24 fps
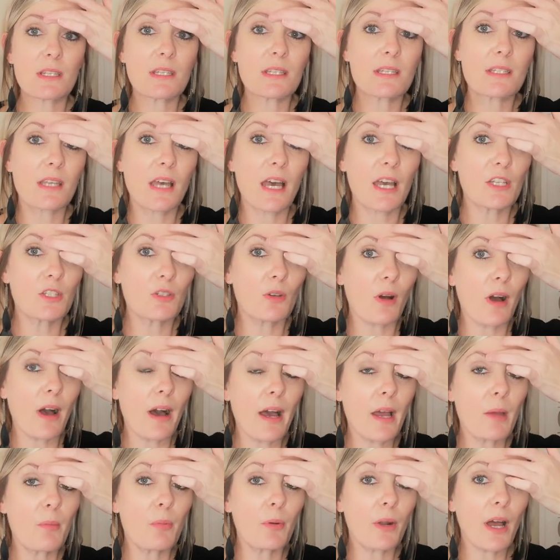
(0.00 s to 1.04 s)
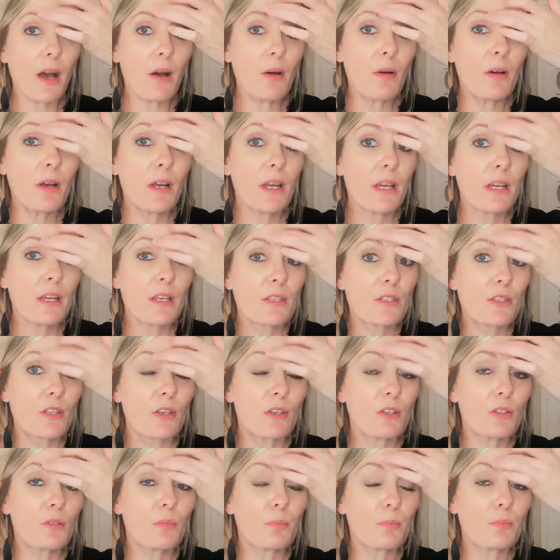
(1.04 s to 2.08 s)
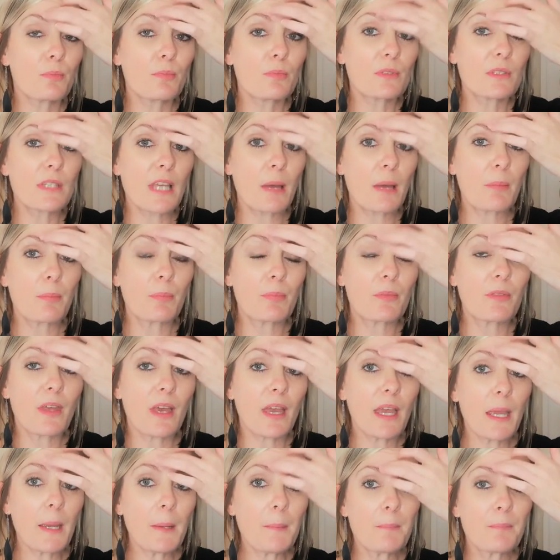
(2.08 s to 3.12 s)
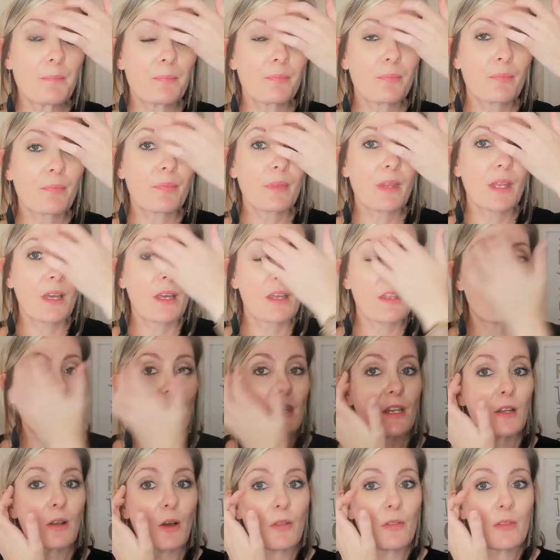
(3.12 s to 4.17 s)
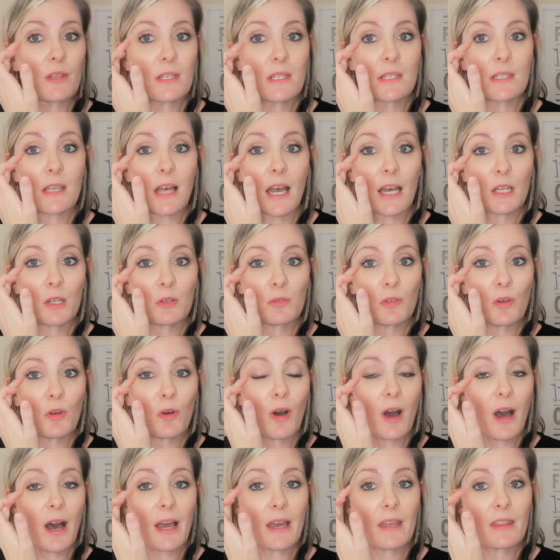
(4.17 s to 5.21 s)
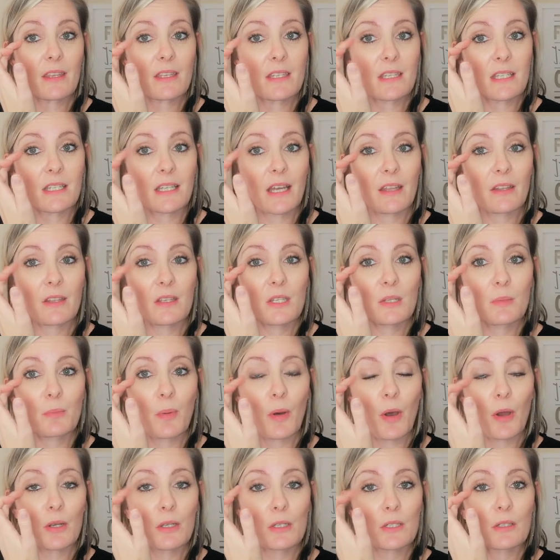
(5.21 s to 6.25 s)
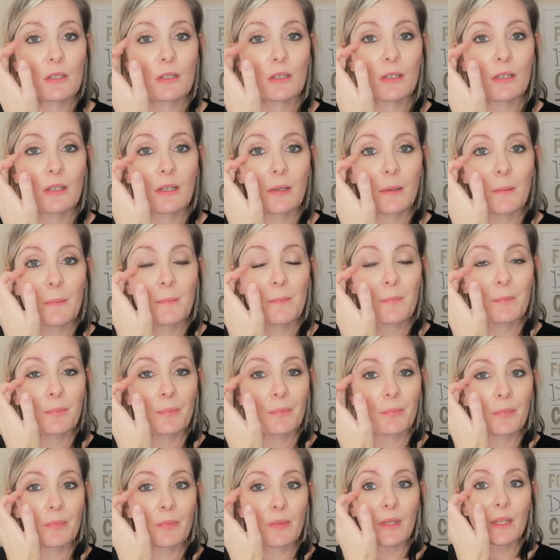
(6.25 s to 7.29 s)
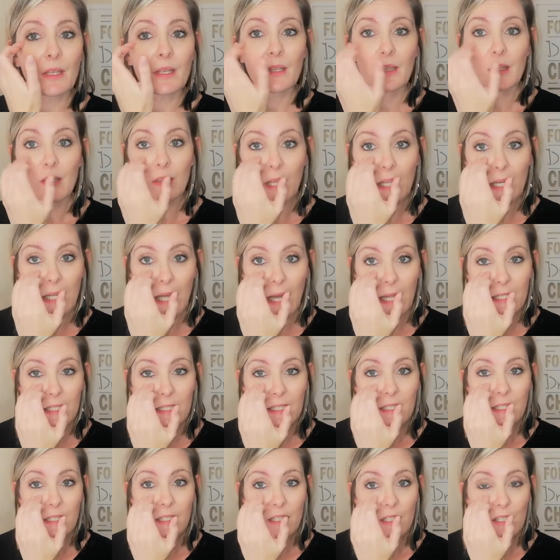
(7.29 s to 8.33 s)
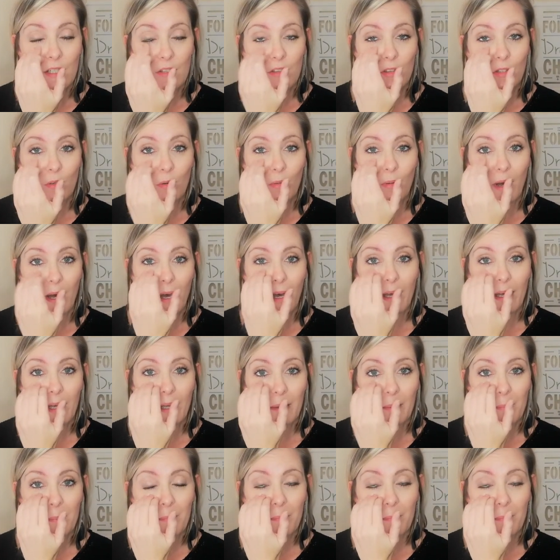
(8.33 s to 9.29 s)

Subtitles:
inside your eyebrow, so you tap there. Then on the side of your eye, there's another spot. Then underneath your eye.